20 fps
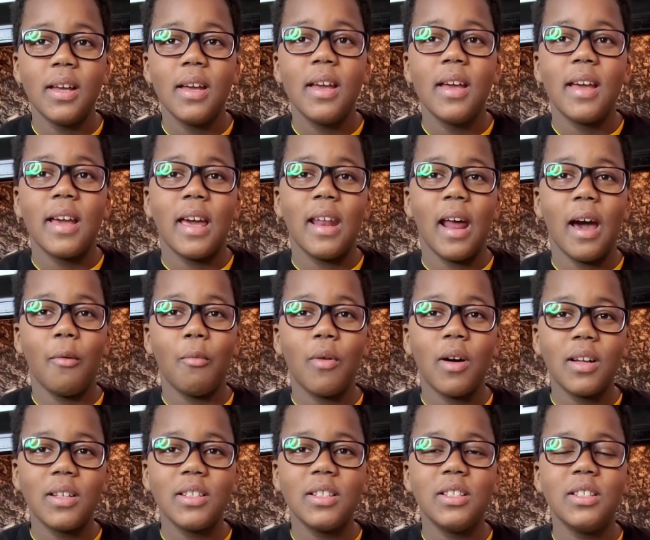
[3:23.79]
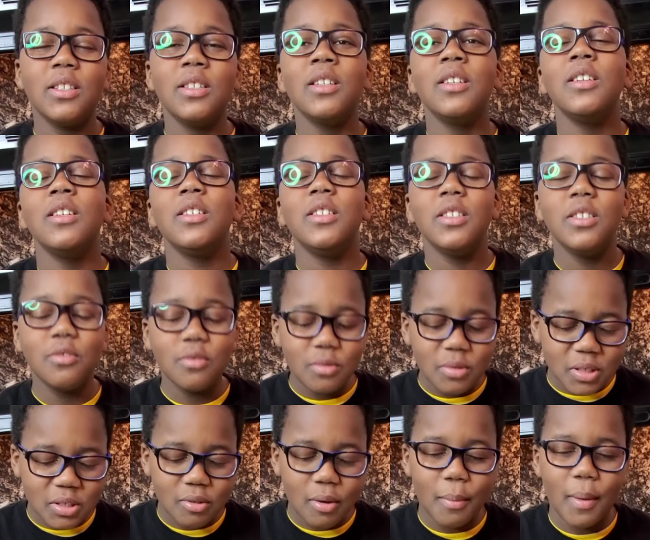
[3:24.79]
And I want you to
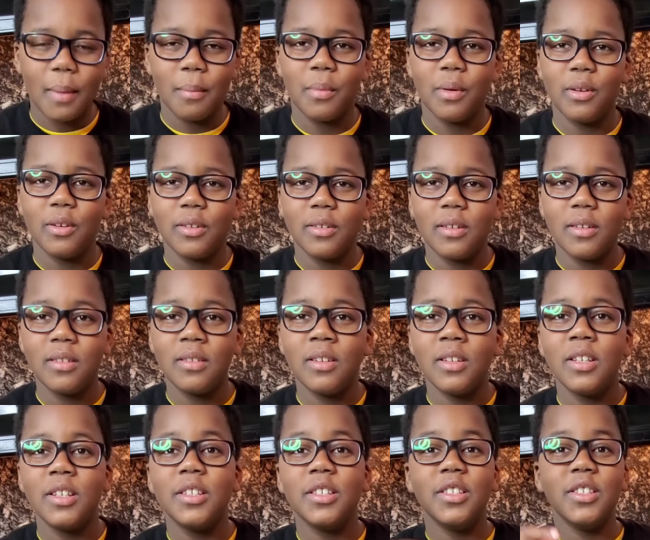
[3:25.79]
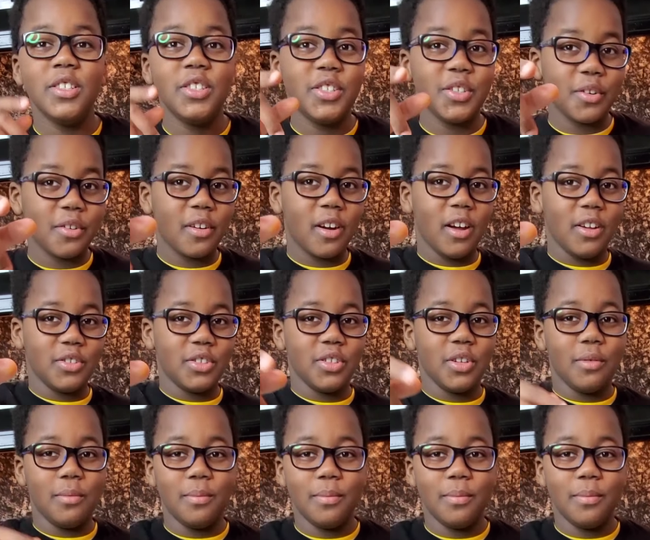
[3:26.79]
remember, you're awesome.